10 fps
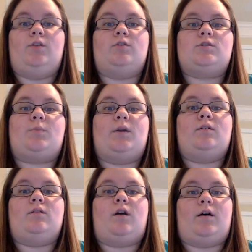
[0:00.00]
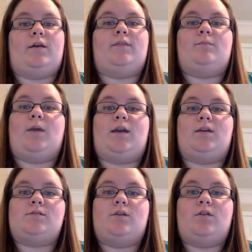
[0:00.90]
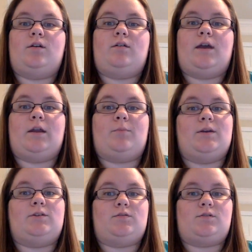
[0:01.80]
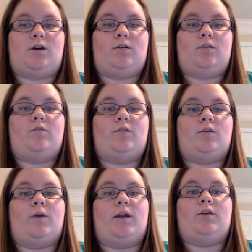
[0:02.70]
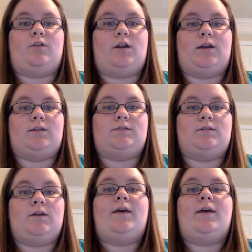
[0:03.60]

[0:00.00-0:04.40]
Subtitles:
You'll sprinkle on the baking soda and a pinch of salt over the wet ingredients.